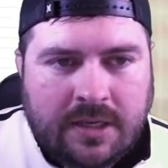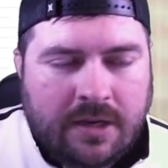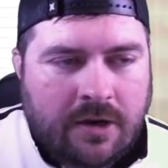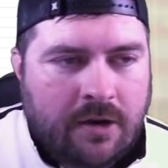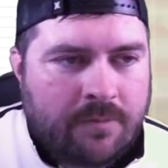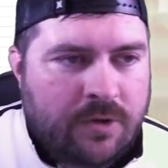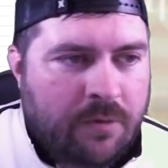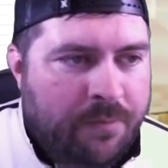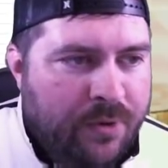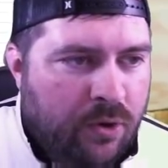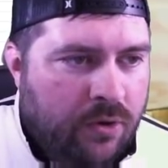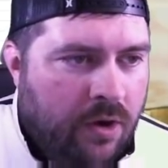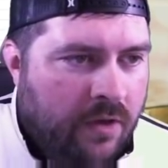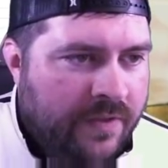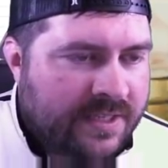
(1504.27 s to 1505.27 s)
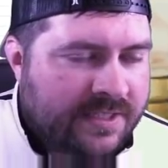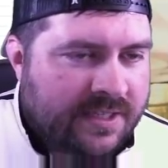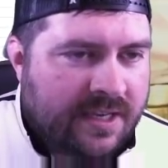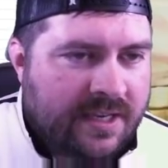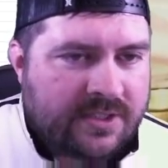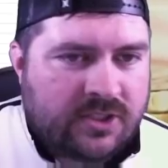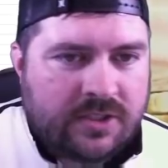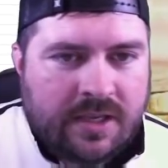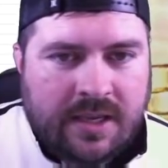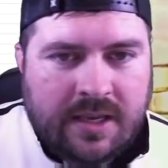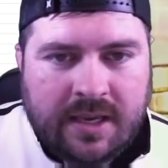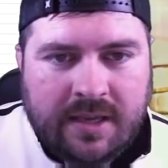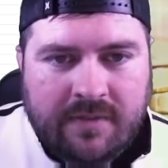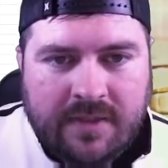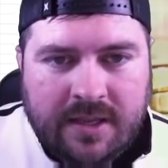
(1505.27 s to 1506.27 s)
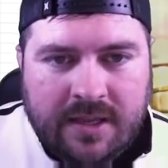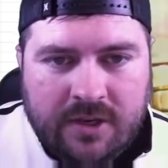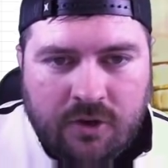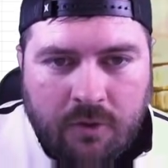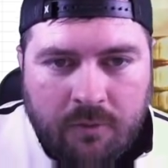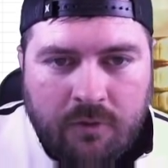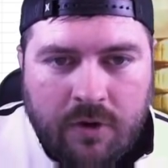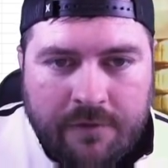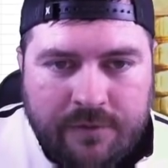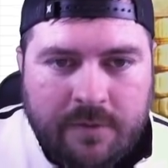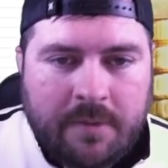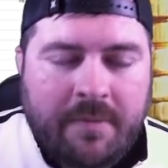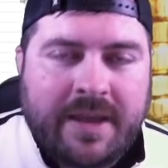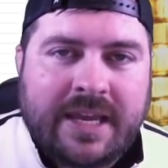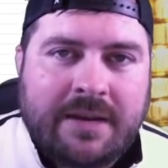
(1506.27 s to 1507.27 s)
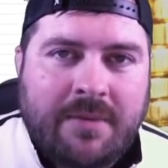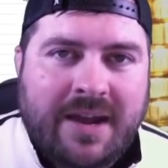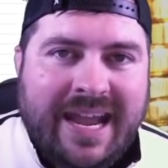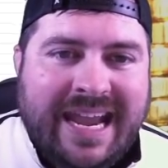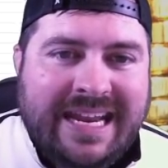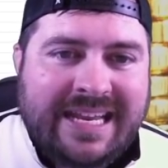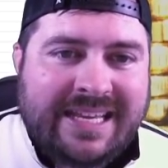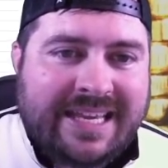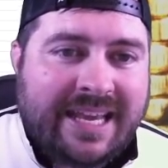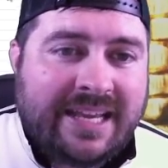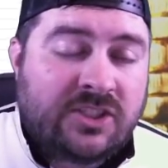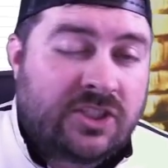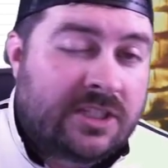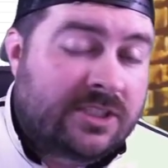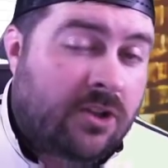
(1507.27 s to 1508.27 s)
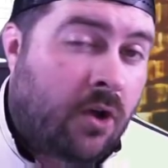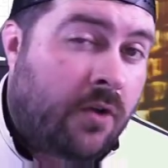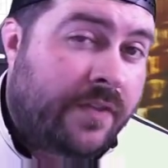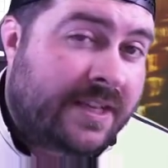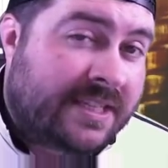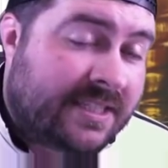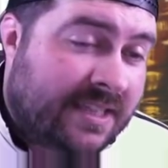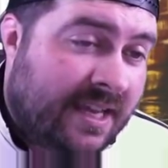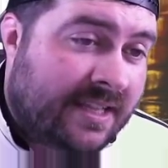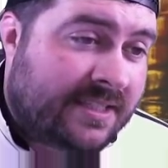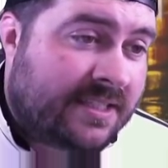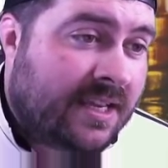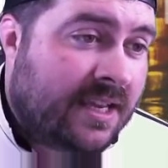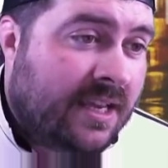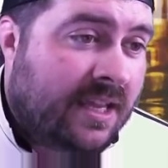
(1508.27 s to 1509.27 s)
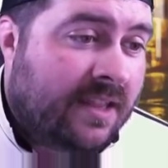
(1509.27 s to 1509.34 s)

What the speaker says: You build all the sets, and then you'll roughly be making about 80K just on the sets.